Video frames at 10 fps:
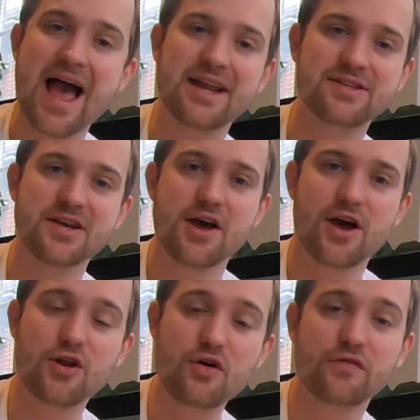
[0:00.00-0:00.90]
And
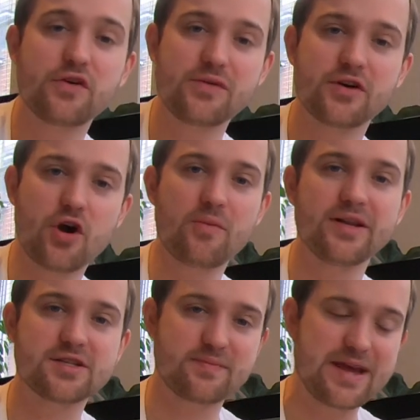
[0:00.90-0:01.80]
a lot of you in the
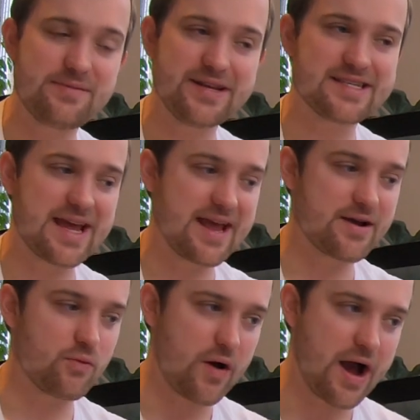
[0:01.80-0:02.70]
comments may be
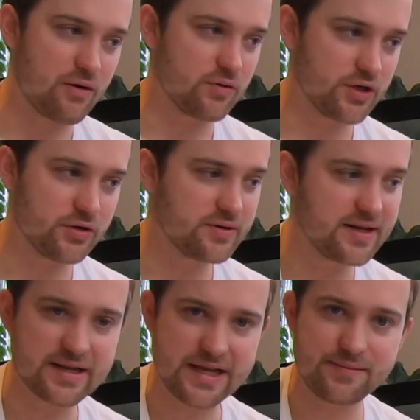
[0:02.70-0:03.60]
saying, wow, you
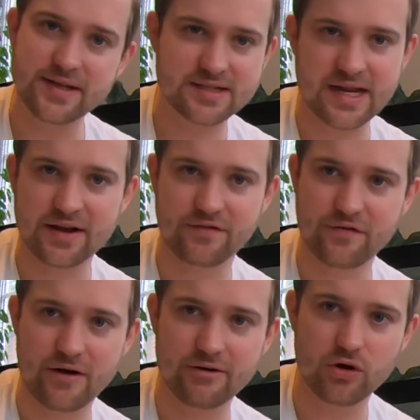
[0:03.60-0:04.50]
didn't keep this tank for
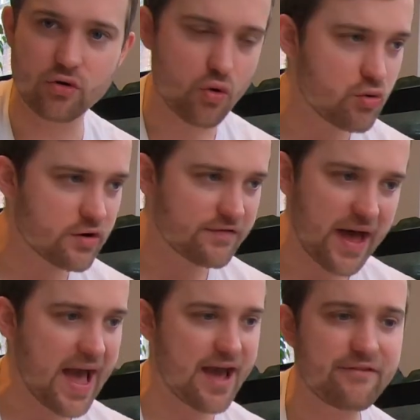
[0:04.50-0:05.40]
very long. All of
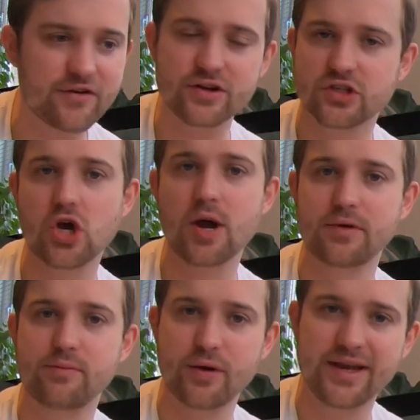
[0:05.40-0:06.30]
that effort and
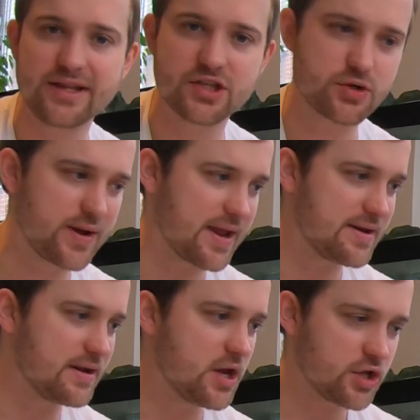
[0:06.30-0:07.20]
time you put into it
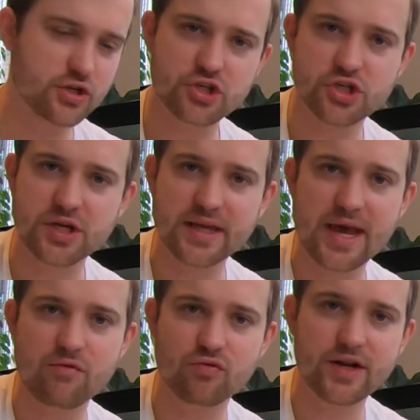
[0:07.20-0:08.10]
and you're just going to
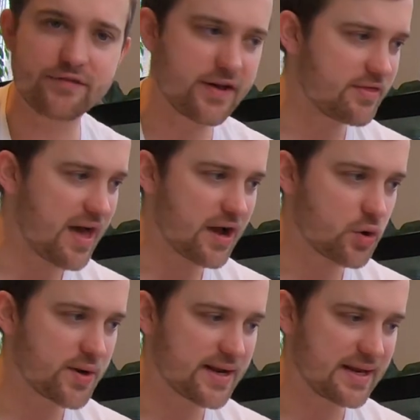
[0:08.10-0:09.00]
get rid of it that
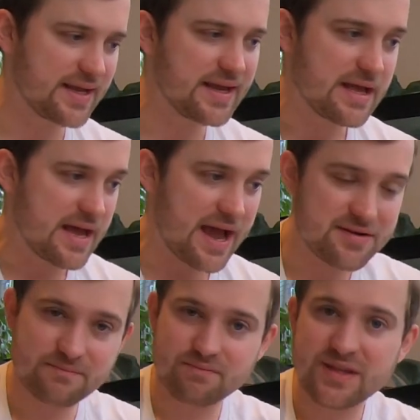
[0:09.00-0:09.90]
quickly.
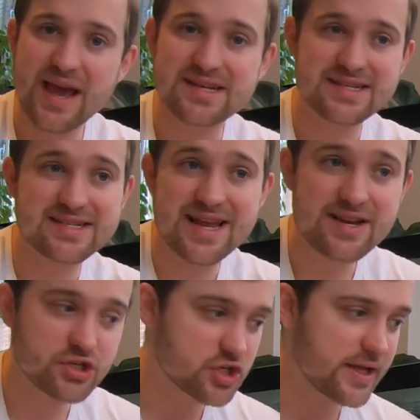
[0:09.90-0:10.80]
And yes,
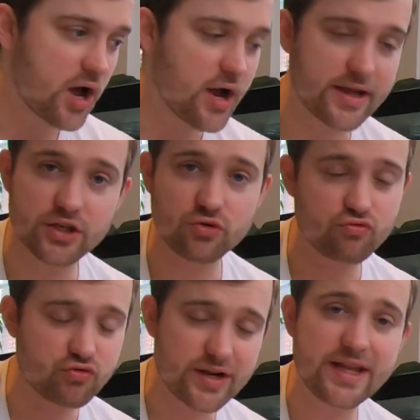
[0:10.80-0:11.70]
essentially, I
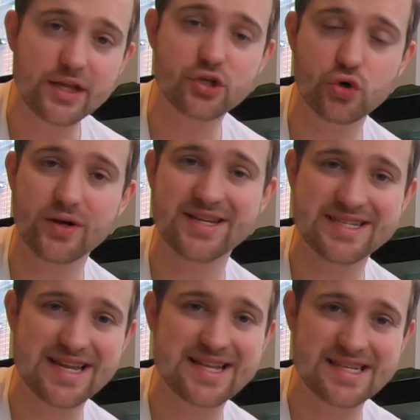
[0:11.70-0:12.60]
really enjoyed
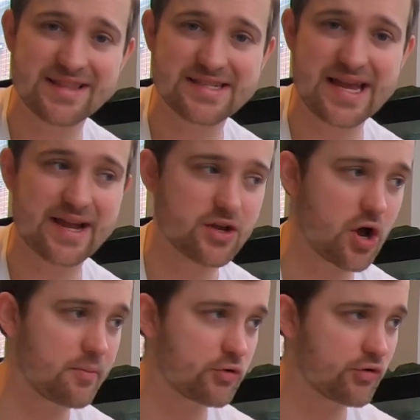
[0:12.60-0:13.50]
setting the tank
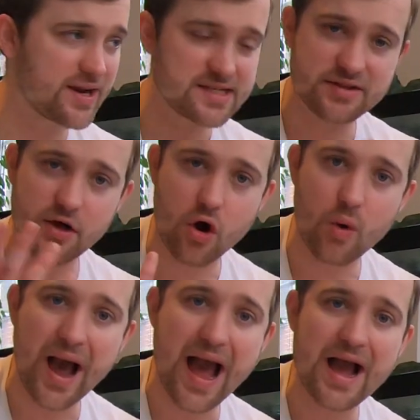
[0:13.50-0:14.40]
up, creating the
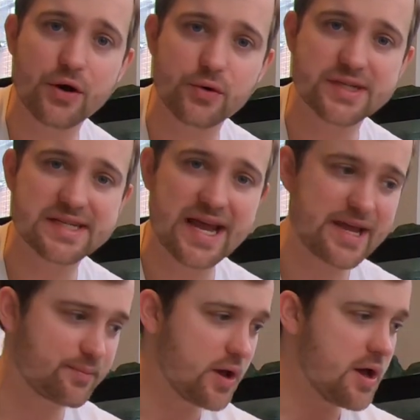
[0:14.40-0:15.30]
whole
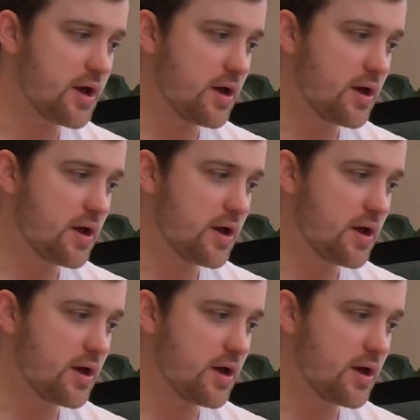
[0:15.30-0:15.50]
aquascape,